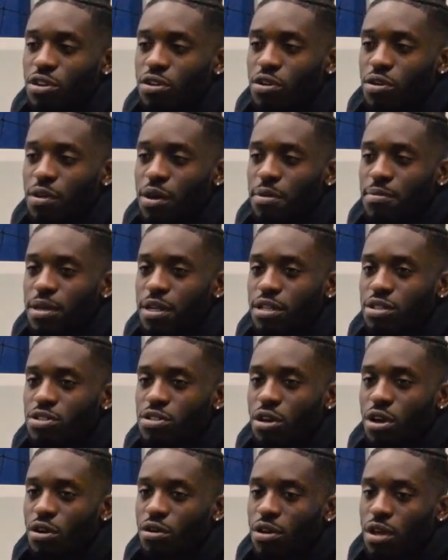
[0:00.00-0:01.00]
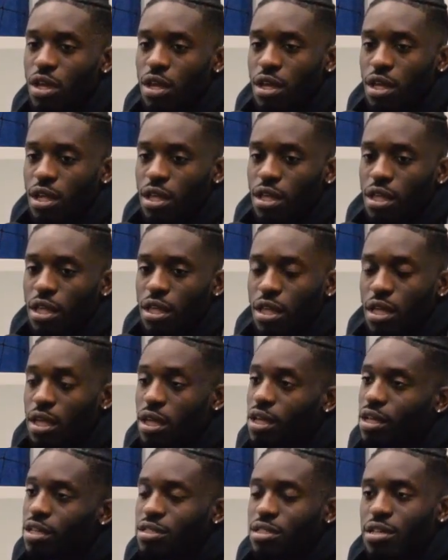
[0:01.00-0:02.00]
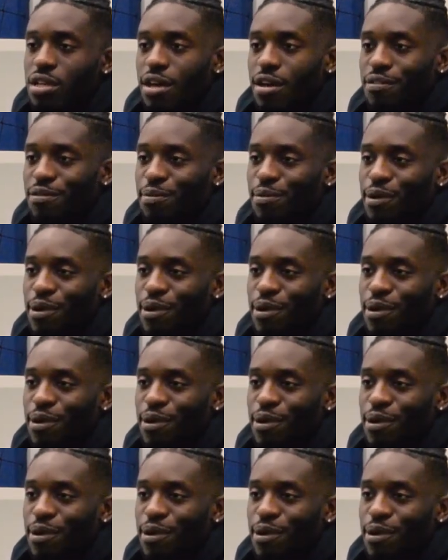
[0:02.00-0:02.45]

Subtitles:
You know what I mean? So it's tough, bro.